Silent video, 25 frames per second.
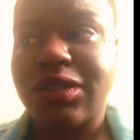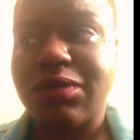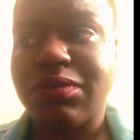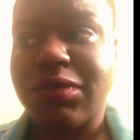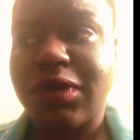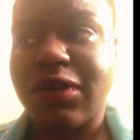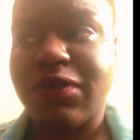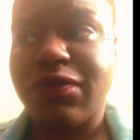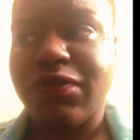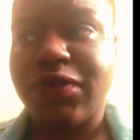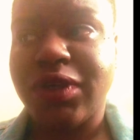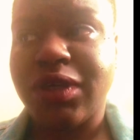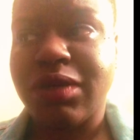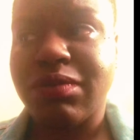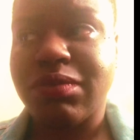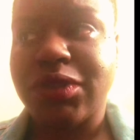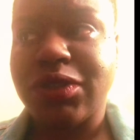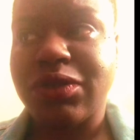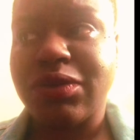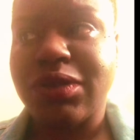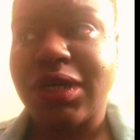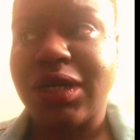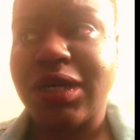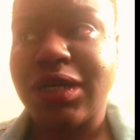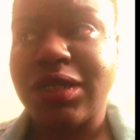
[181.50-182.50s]
are my family,
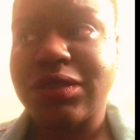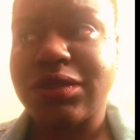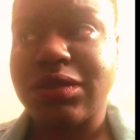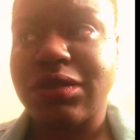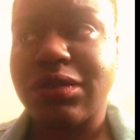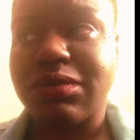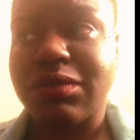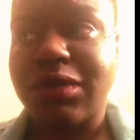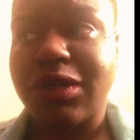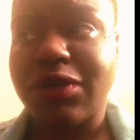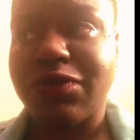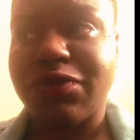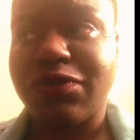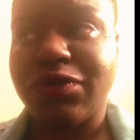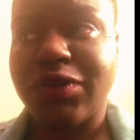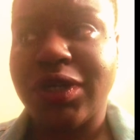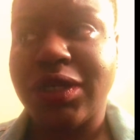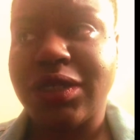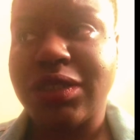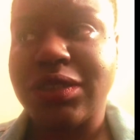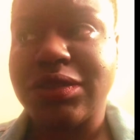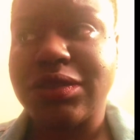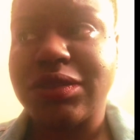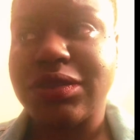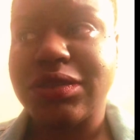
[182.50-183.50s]
you guys are my
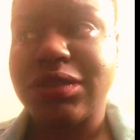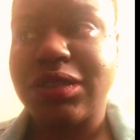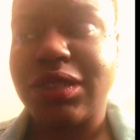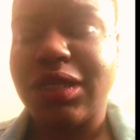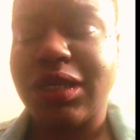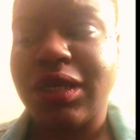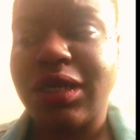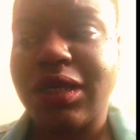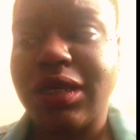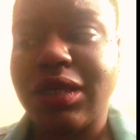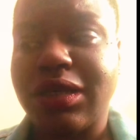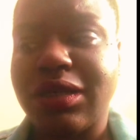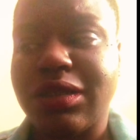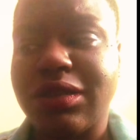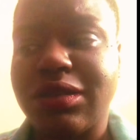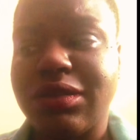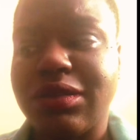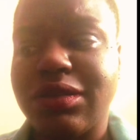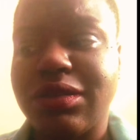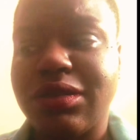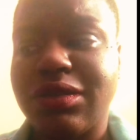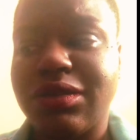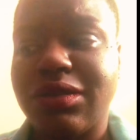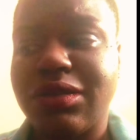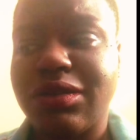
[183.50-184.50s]
friends,
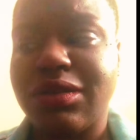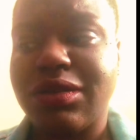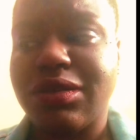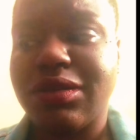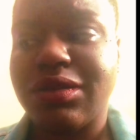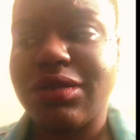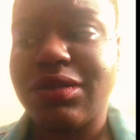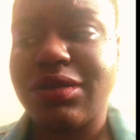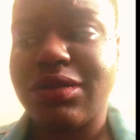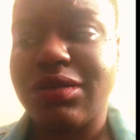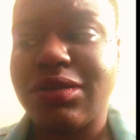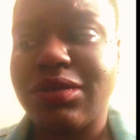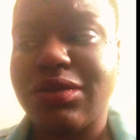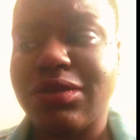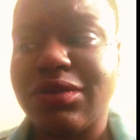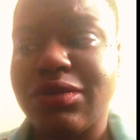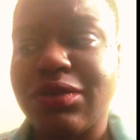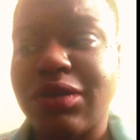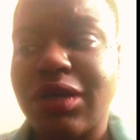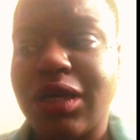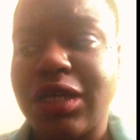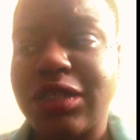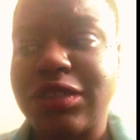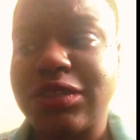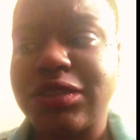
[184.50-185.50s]
and, you
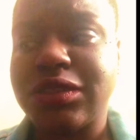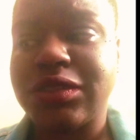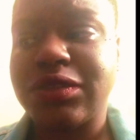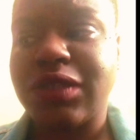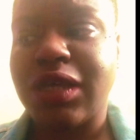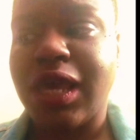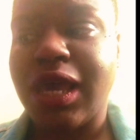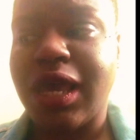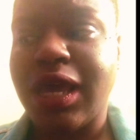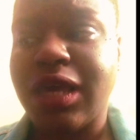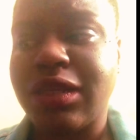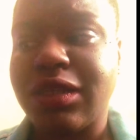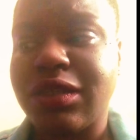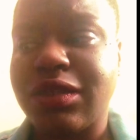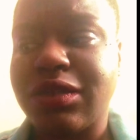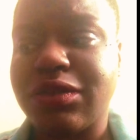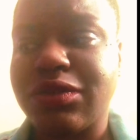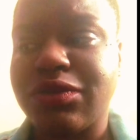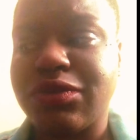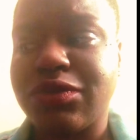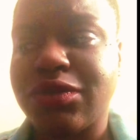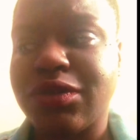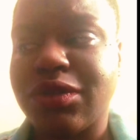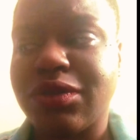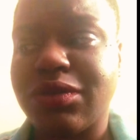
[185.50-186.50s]
know, I just had to,
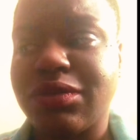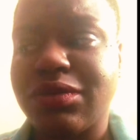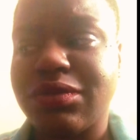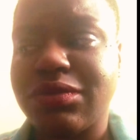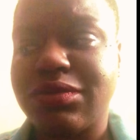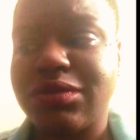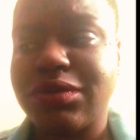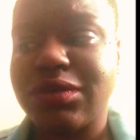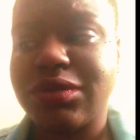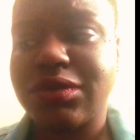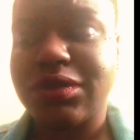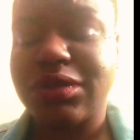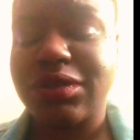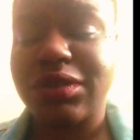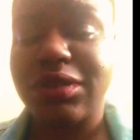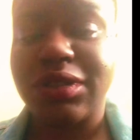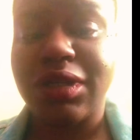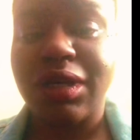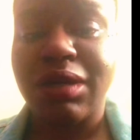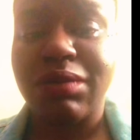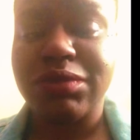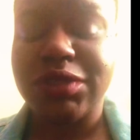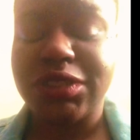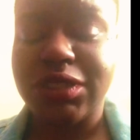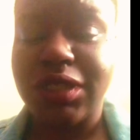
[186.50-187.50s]
you know,
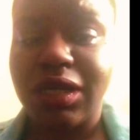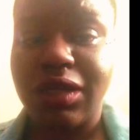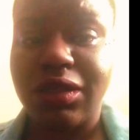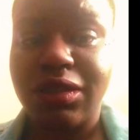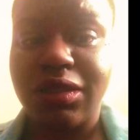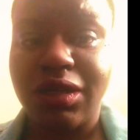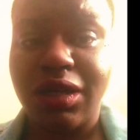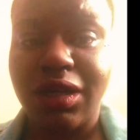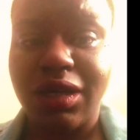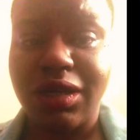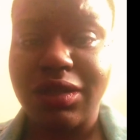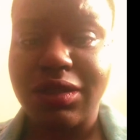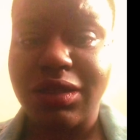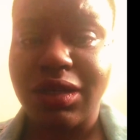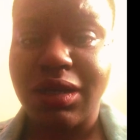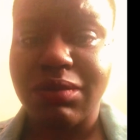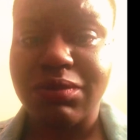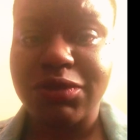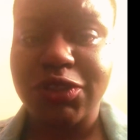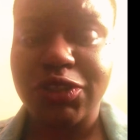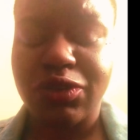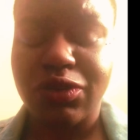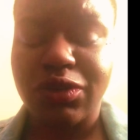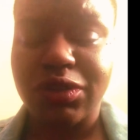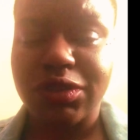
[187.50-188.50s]
come tell y'all, come
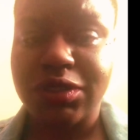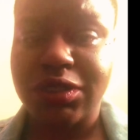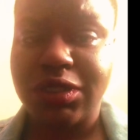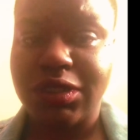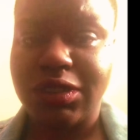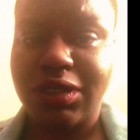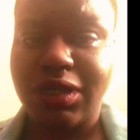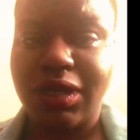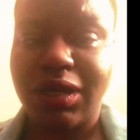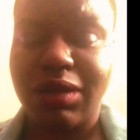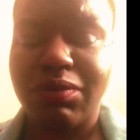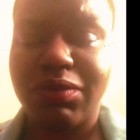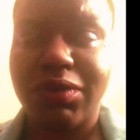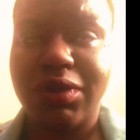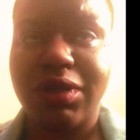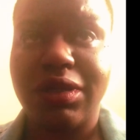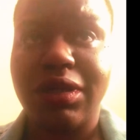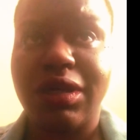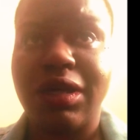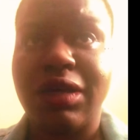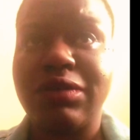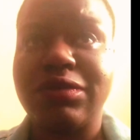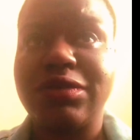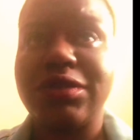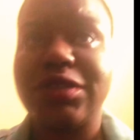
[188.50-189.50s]
talk to y'all, but
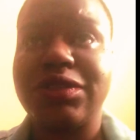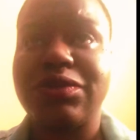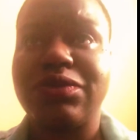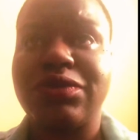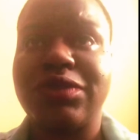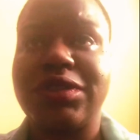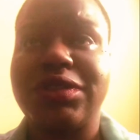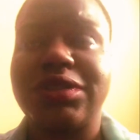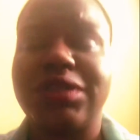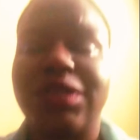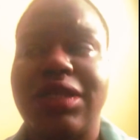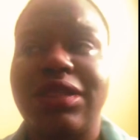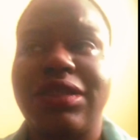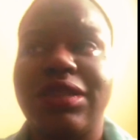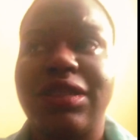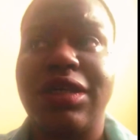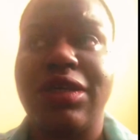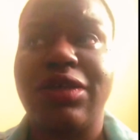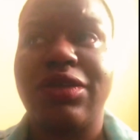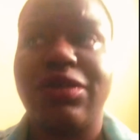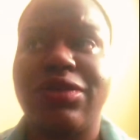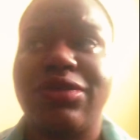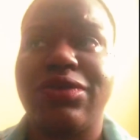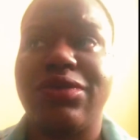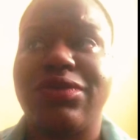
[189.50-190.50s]
I just want to say
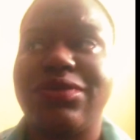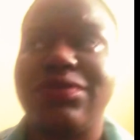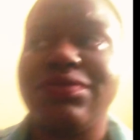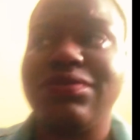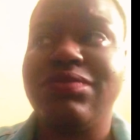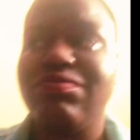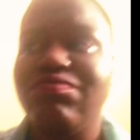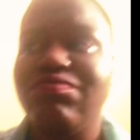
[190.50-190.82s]
thank you,